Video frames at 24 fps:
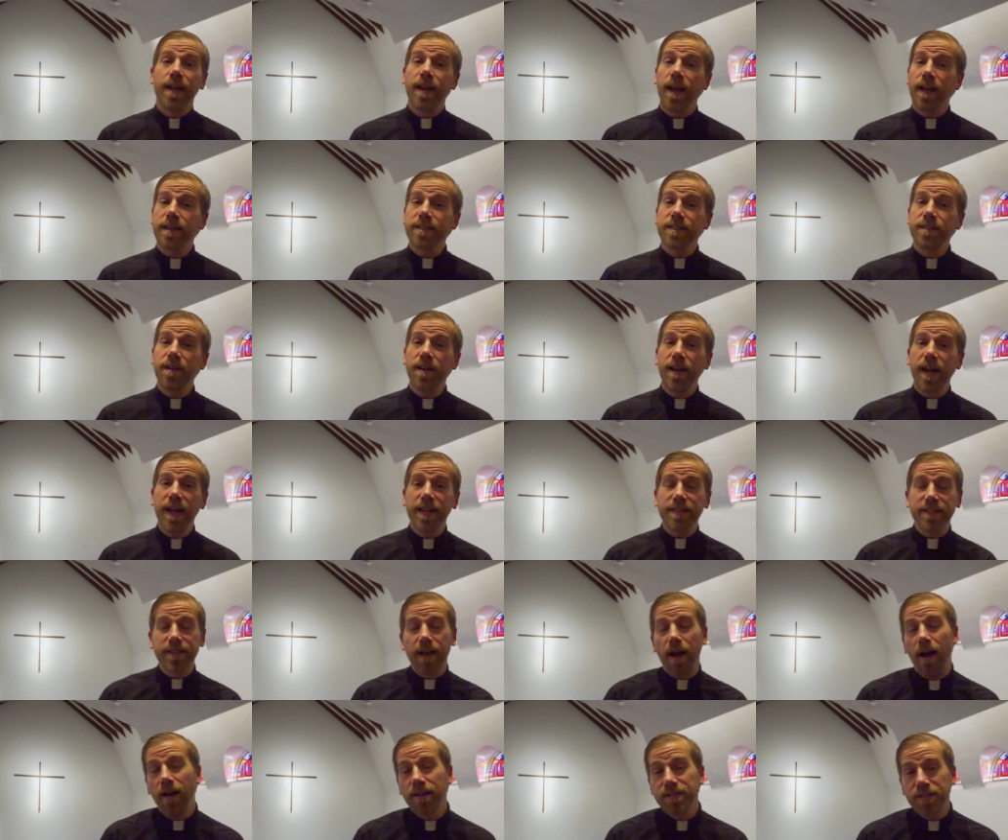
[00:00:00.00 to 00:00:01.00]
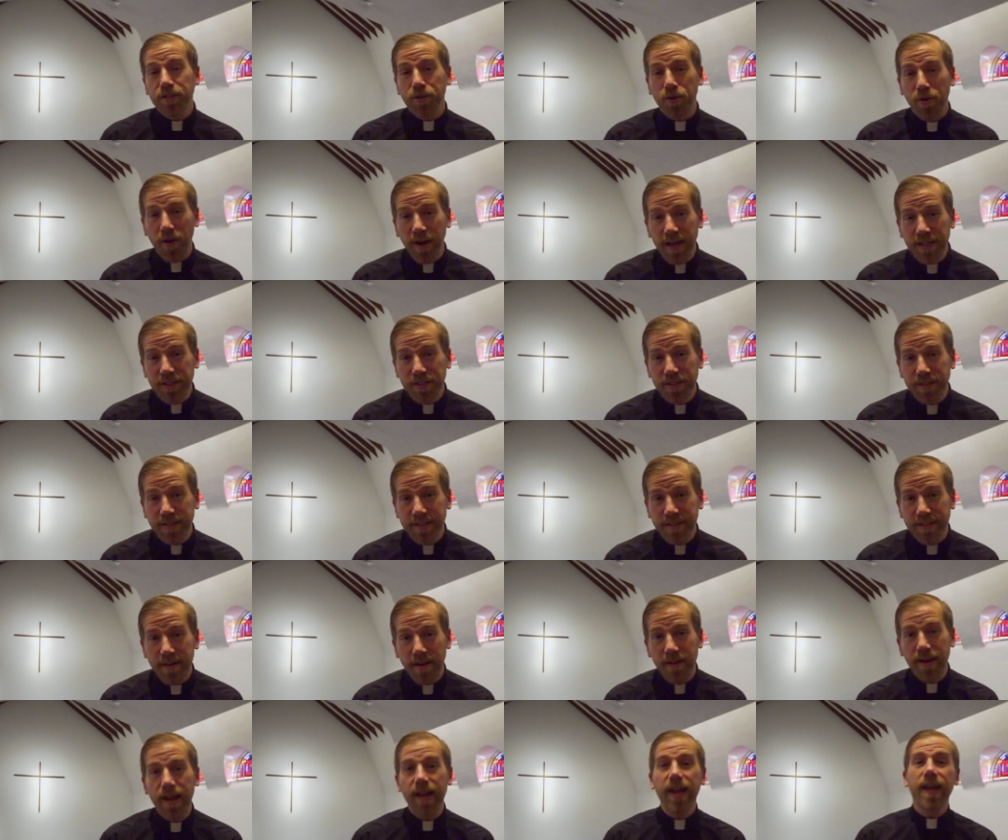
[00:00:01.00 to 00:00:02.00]
Next Sunday is Consecration
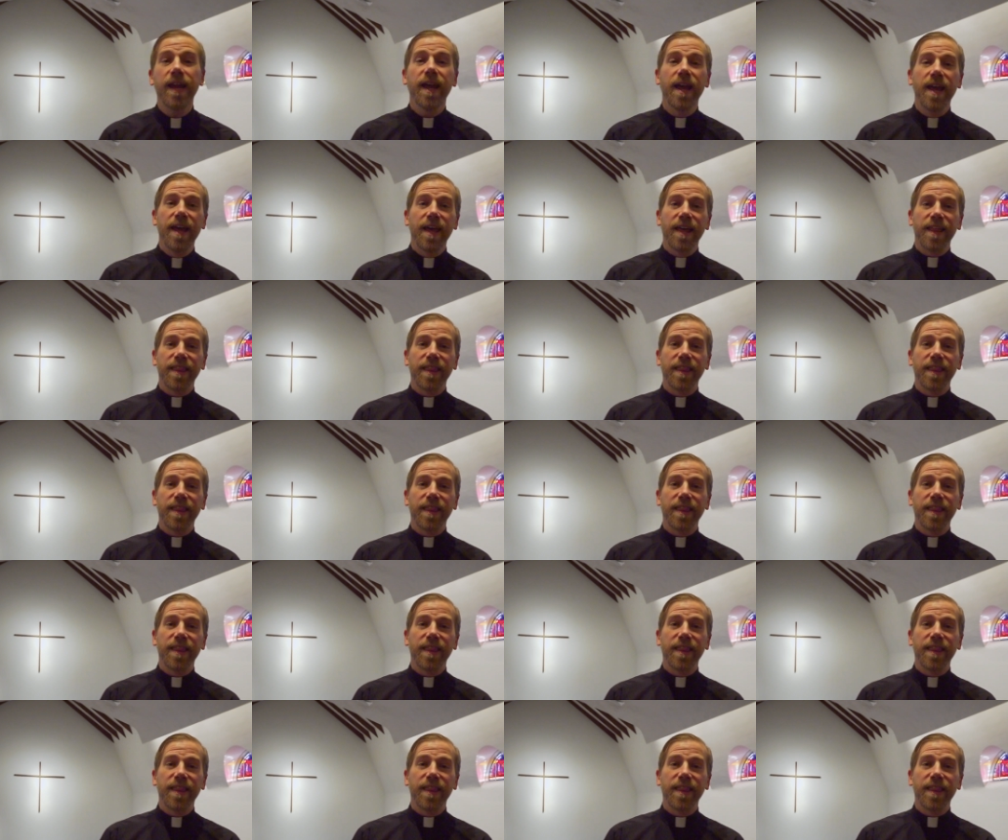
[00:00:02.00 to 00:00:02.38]
Sunday.